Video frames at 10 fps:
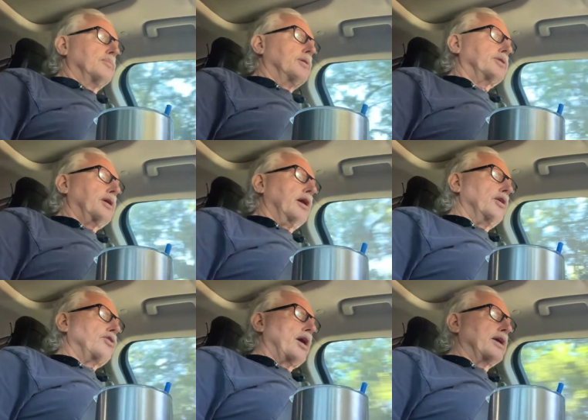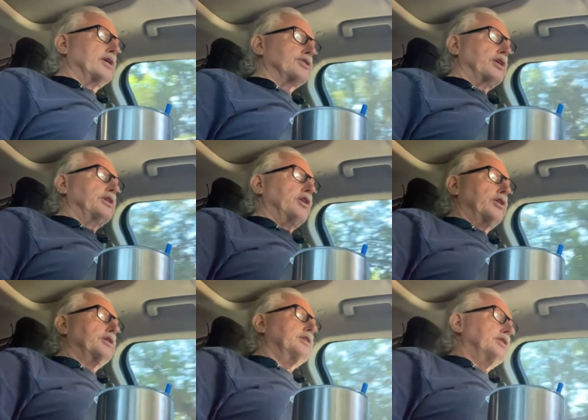But the other thing is that you know
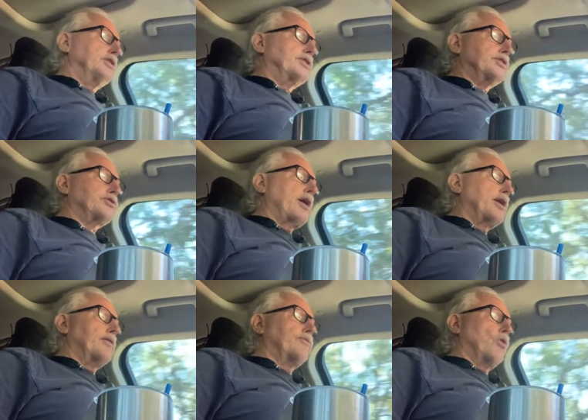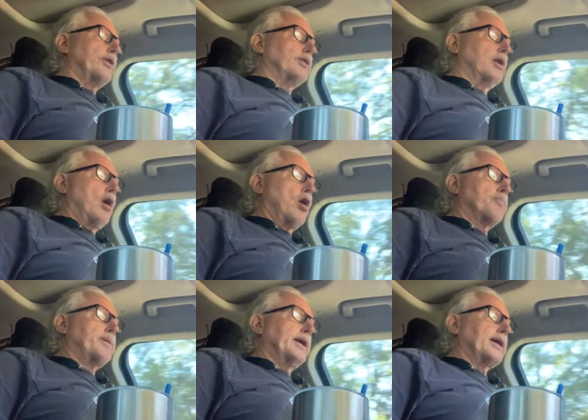you, you, just try to avoid the
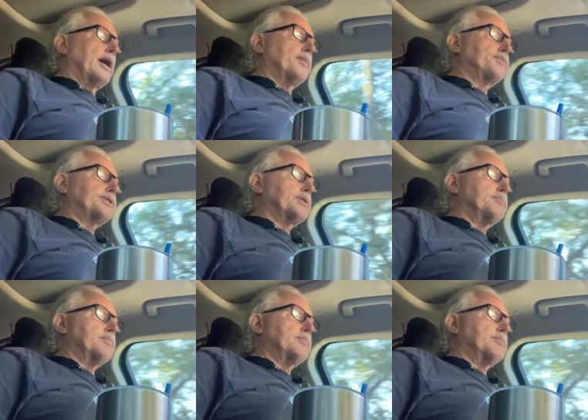long pickups